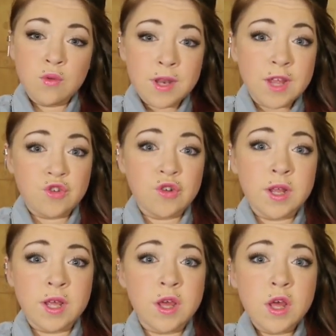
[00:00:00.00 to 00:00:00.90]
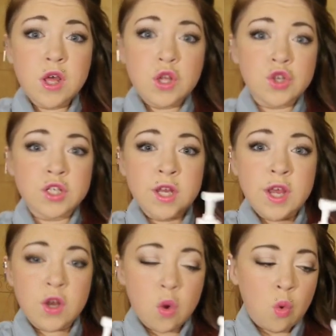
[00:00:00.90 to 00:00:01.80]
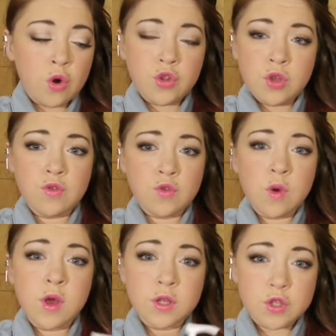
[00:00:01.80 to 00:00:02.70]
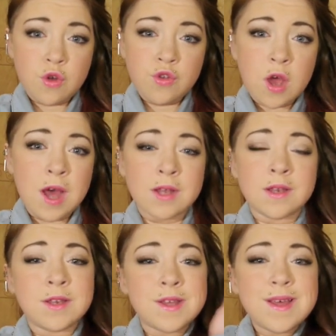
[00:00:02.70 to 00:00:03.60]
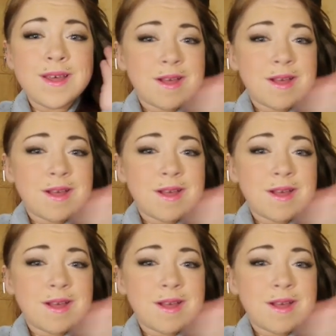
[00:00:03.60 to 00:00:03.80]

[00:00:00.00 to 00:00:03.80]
You literally just need one or two squirts on your hand,